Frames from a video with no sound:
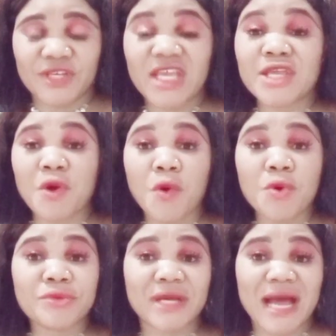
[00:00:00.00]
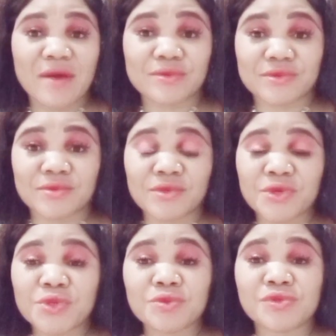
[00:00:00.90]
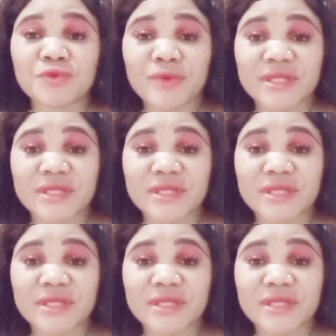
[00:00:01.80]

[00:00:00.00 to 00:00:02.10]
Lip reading: In your own house, you do